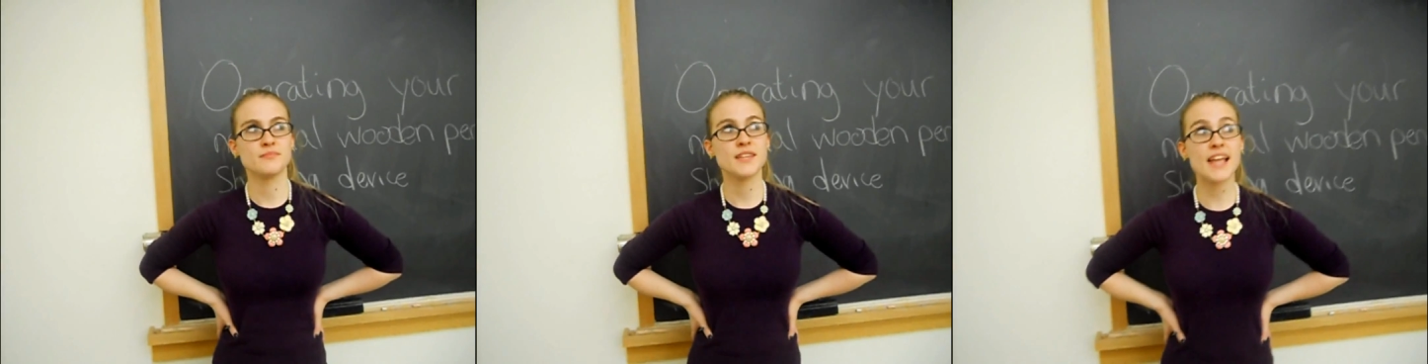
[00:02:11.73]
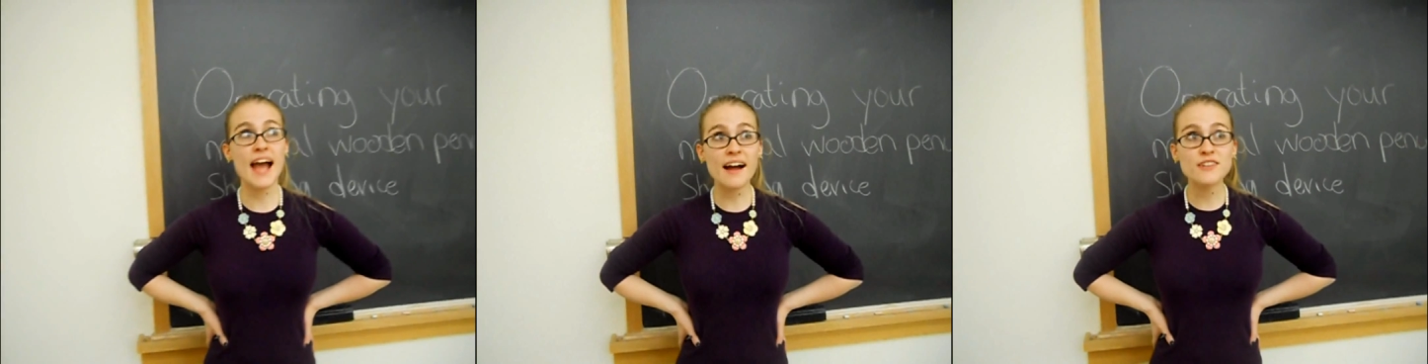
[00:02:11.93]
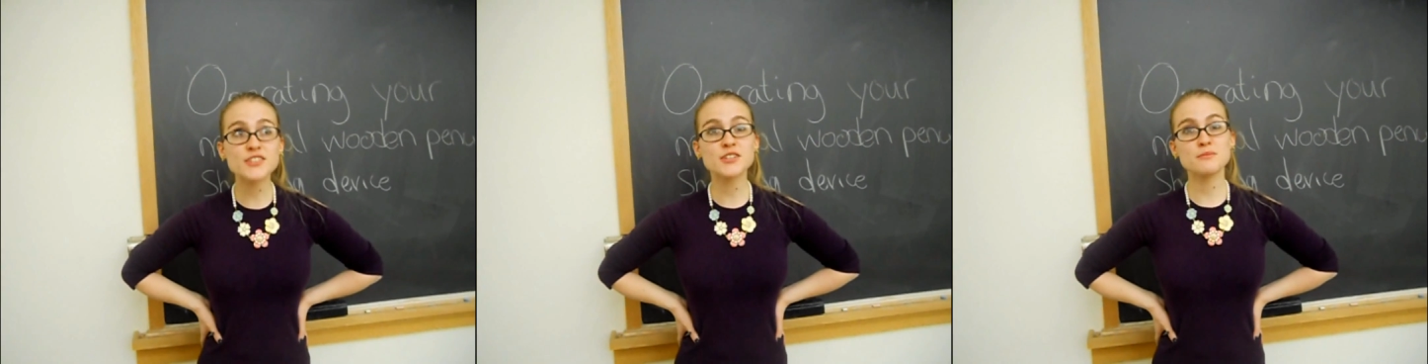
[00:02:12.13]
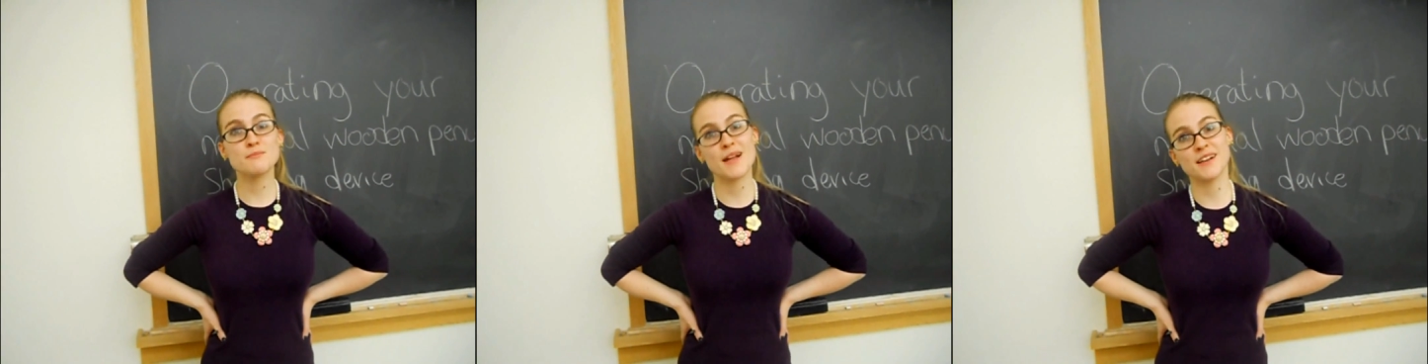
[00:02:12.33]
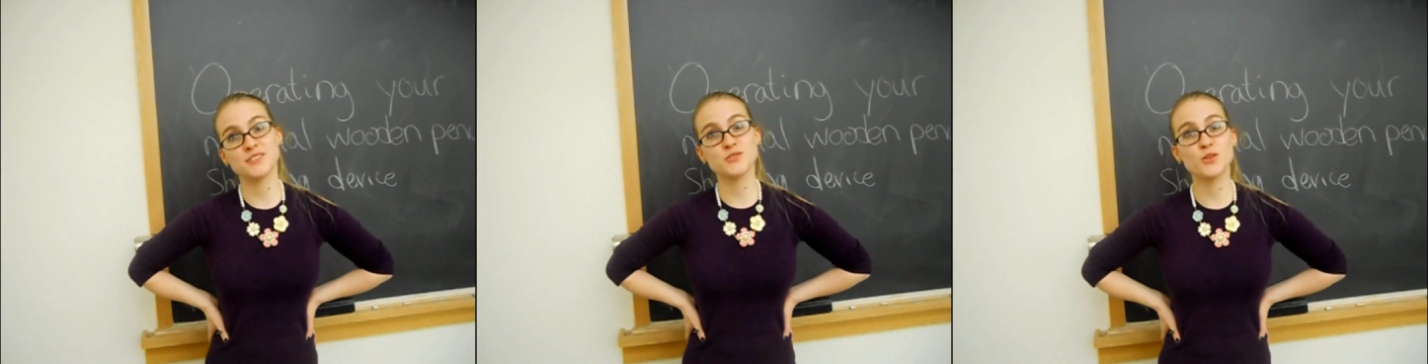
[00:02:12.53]
Now your
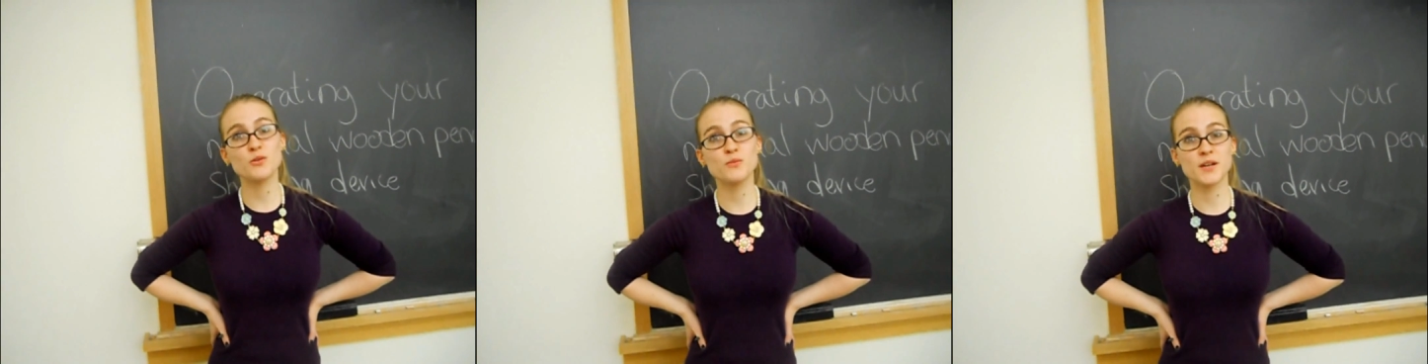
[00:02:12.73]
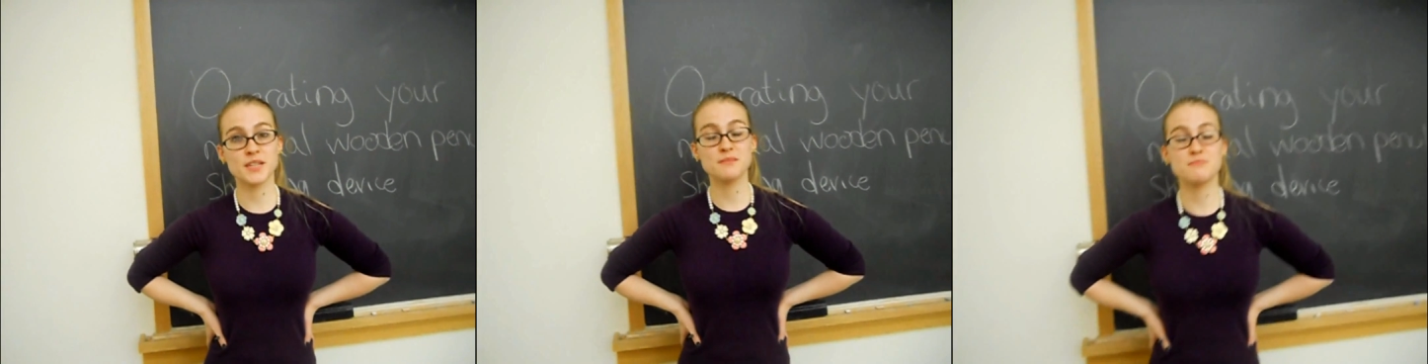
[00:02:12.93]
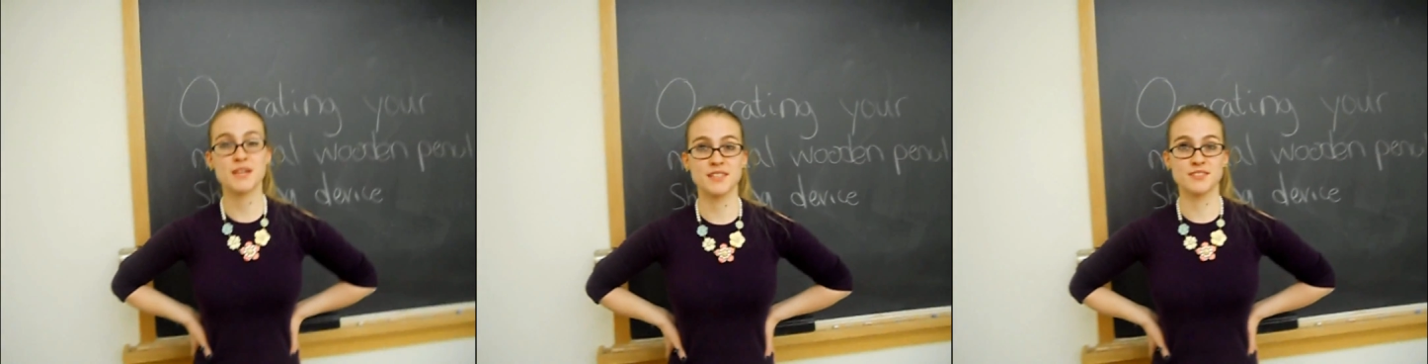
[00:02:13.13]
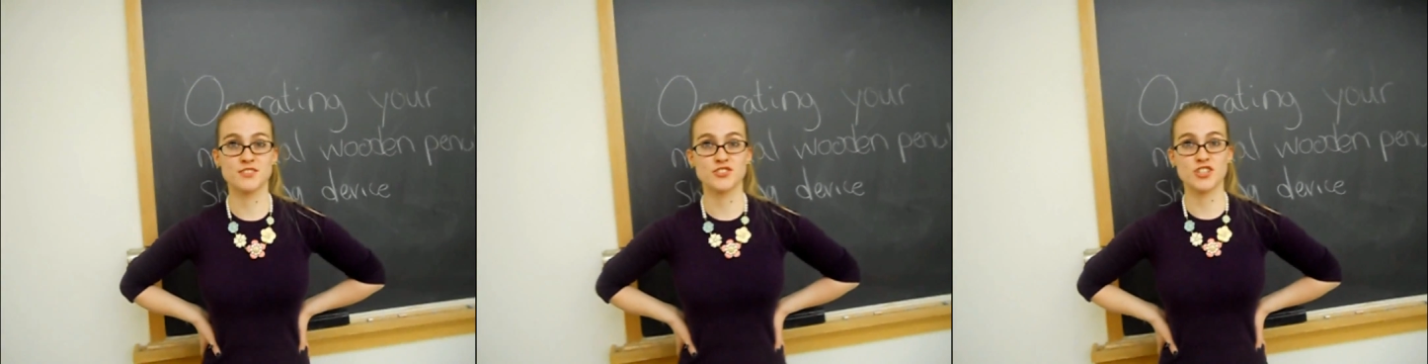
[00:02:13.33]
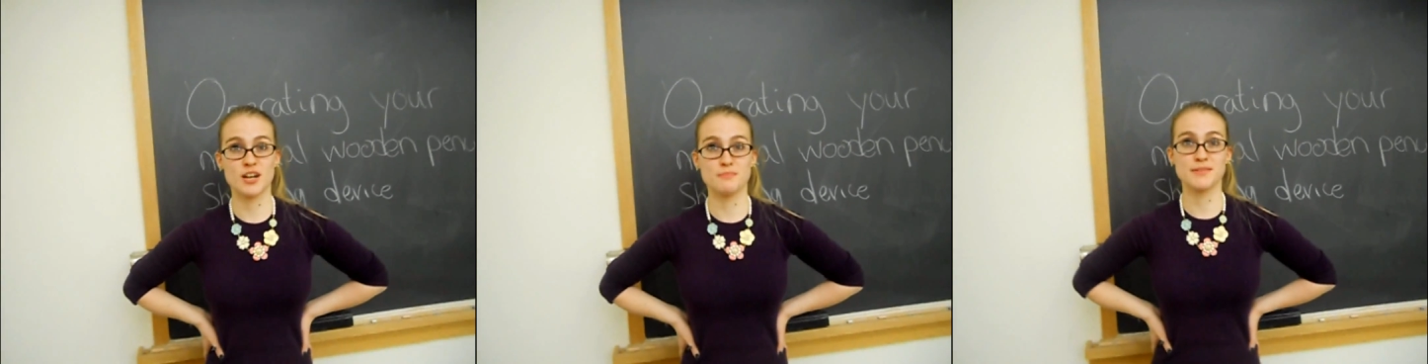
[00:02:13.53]
manual wooden pencil
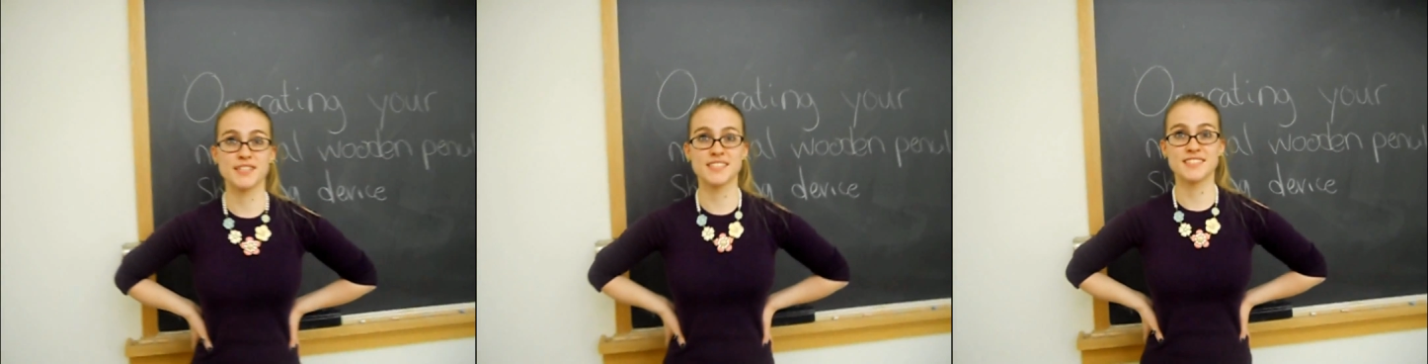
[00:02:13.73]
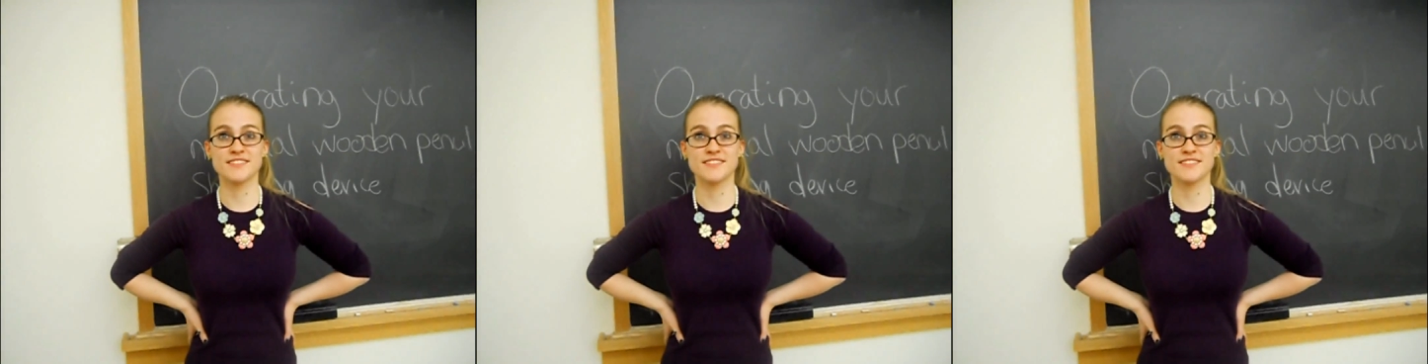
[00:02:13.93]
sharpening